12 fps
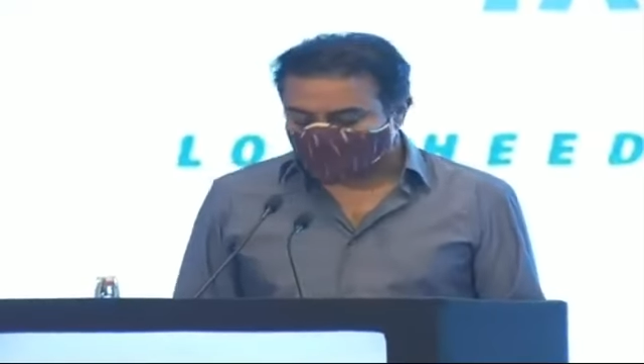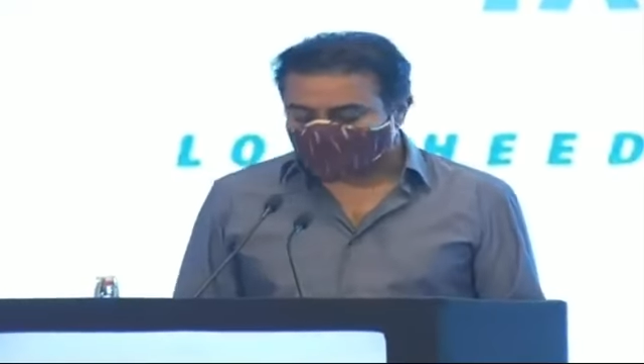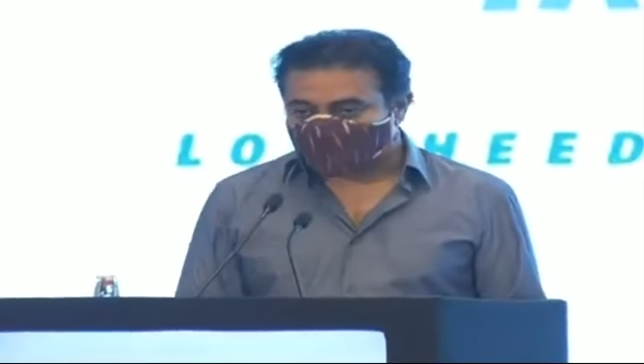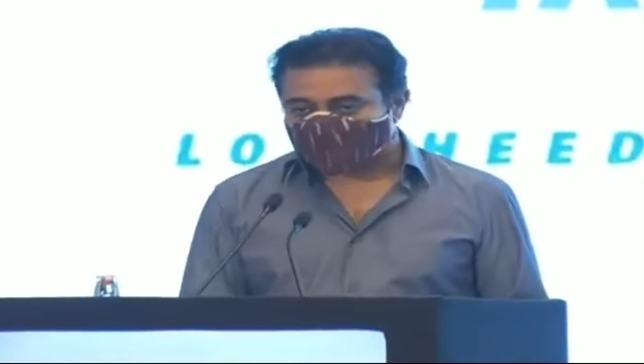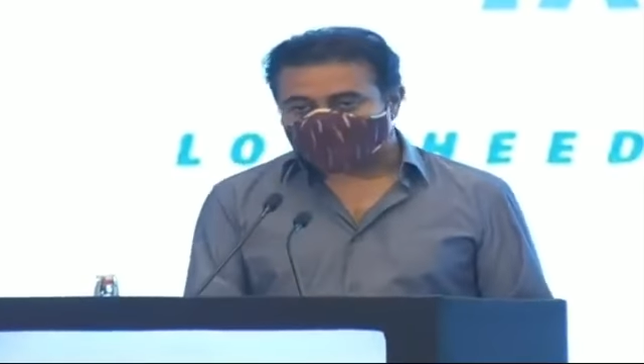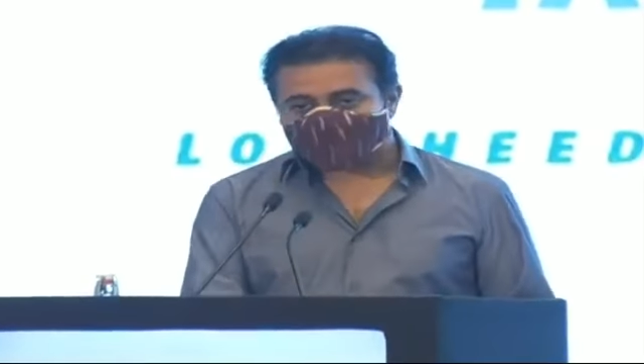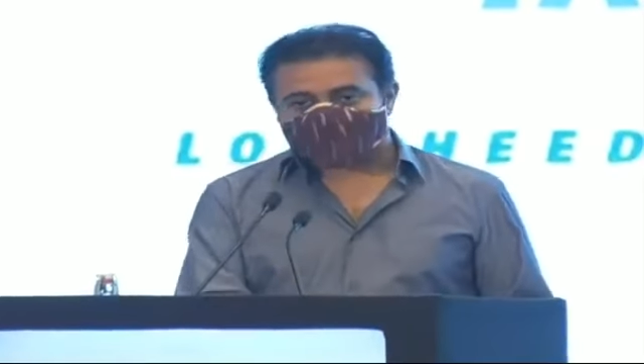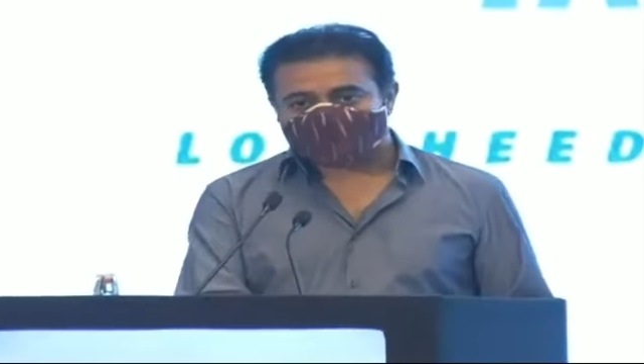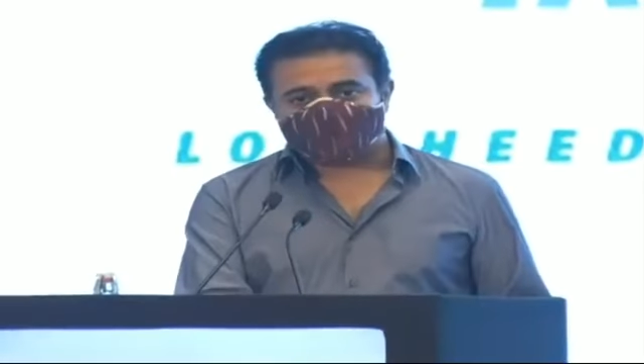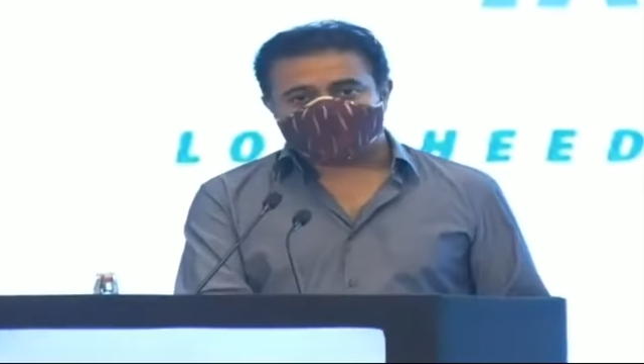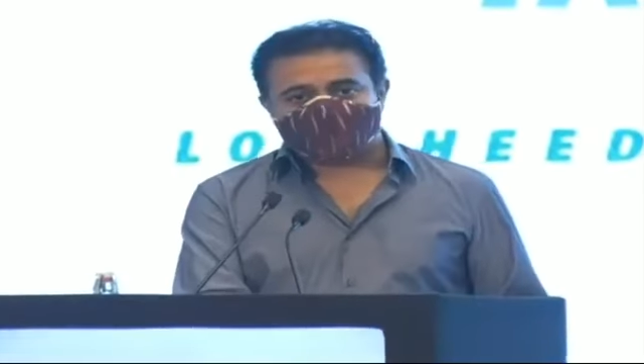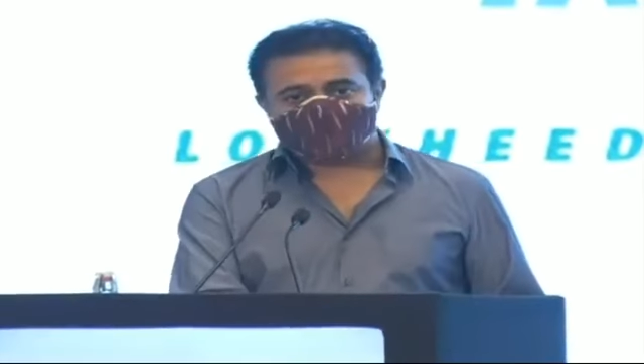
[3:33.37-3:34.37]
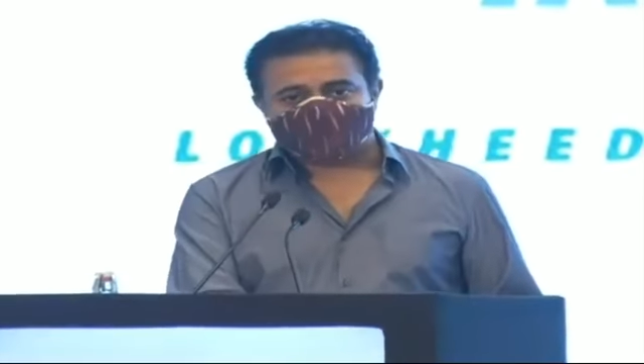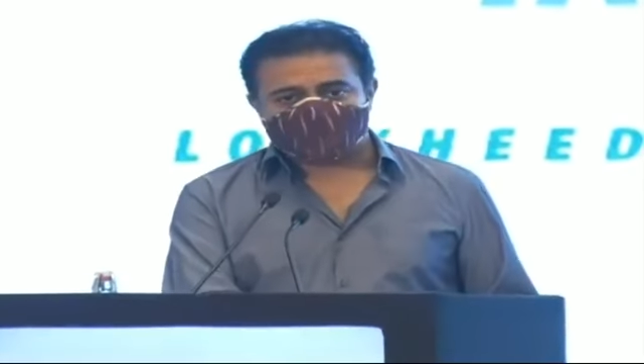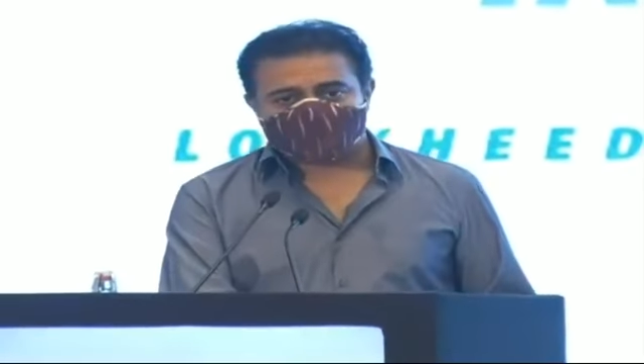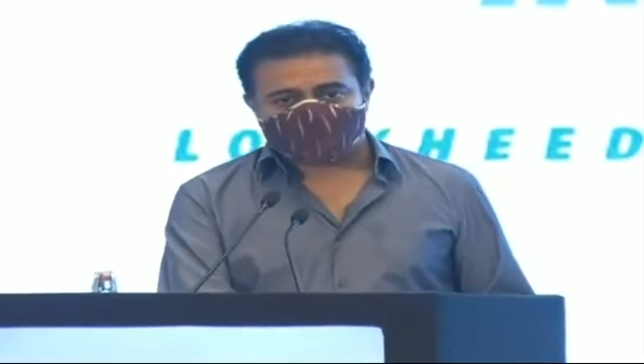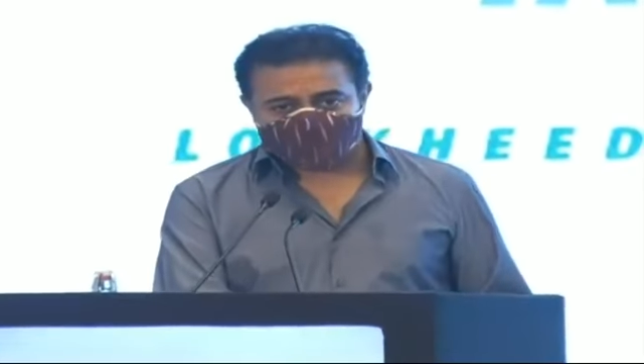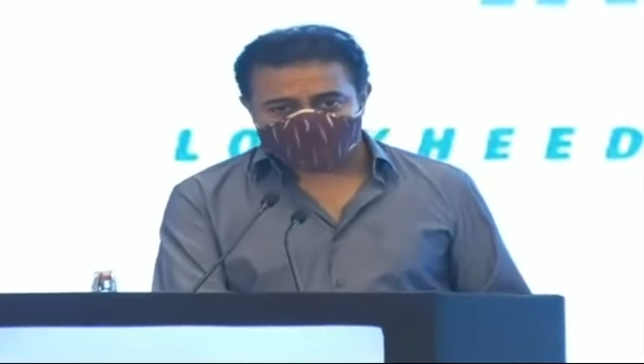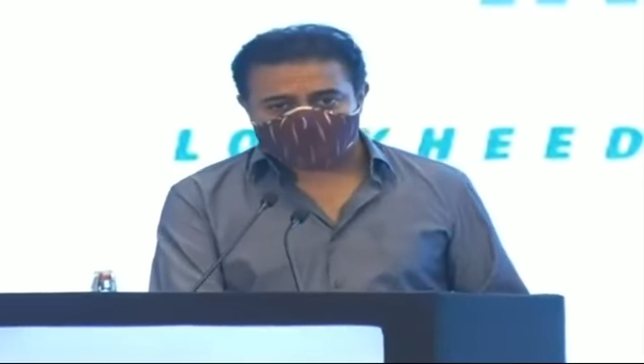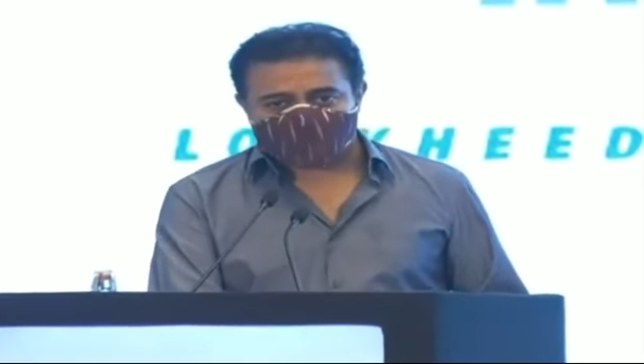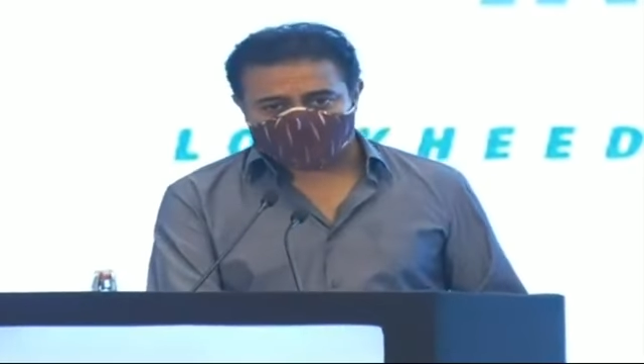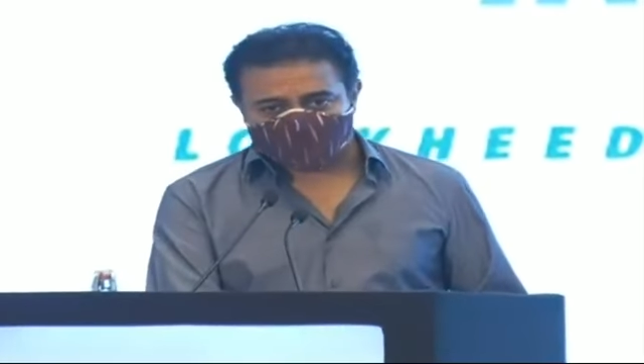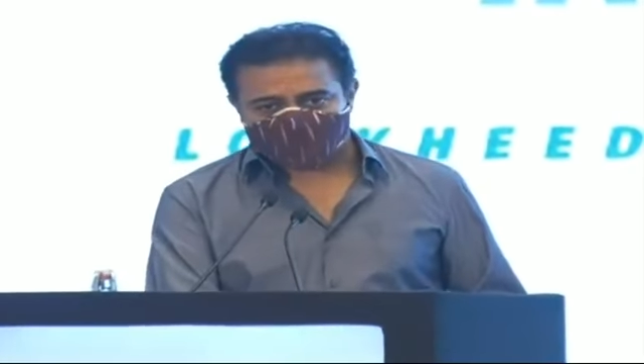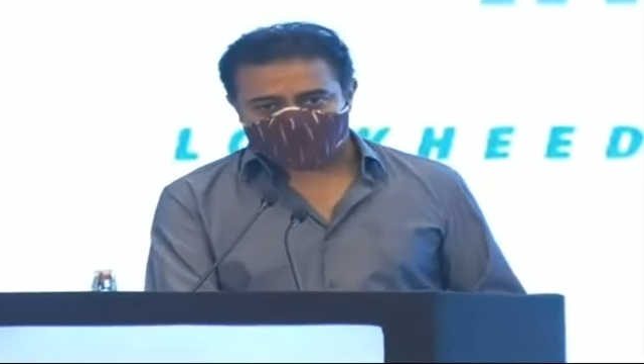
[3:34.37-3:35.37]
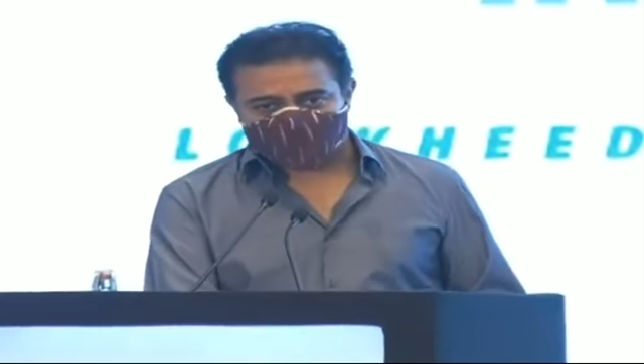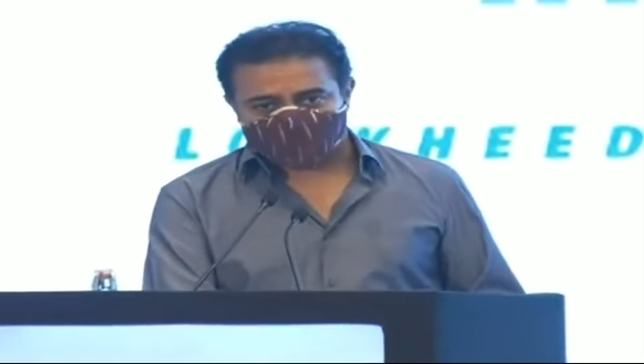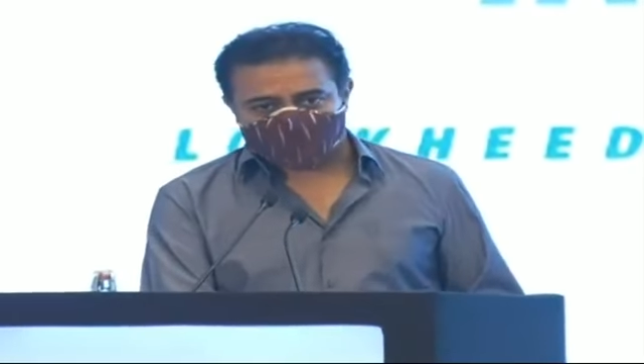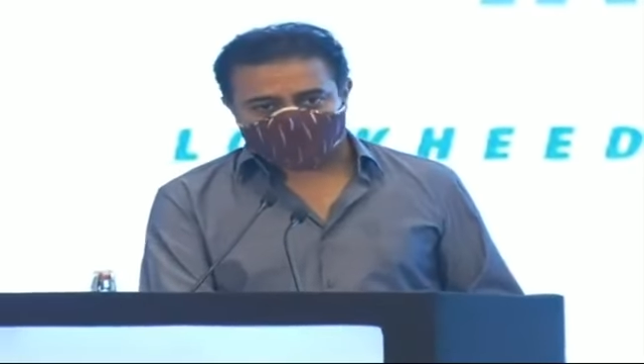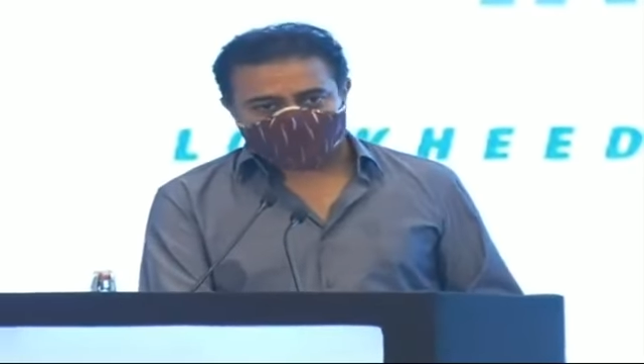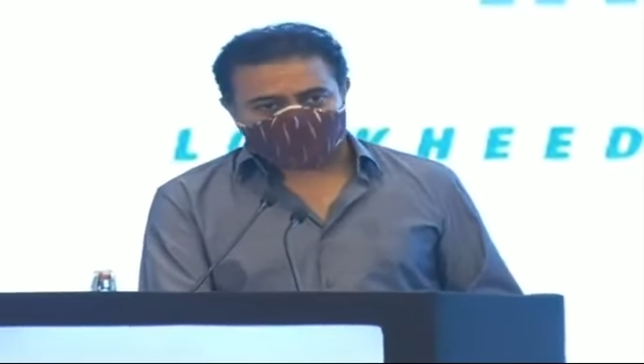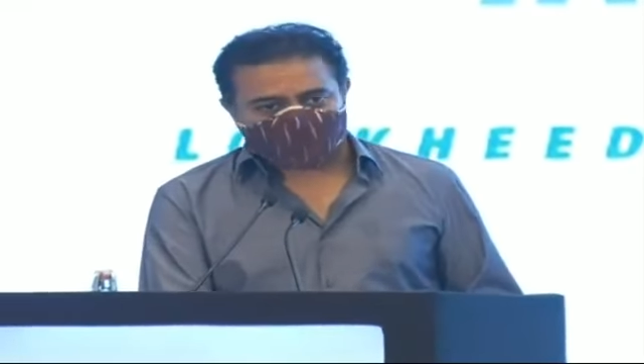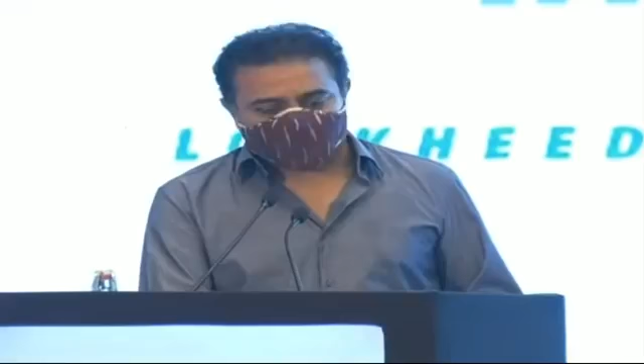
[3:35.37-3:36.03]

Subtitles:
the other day, the Civil Aviation Minister of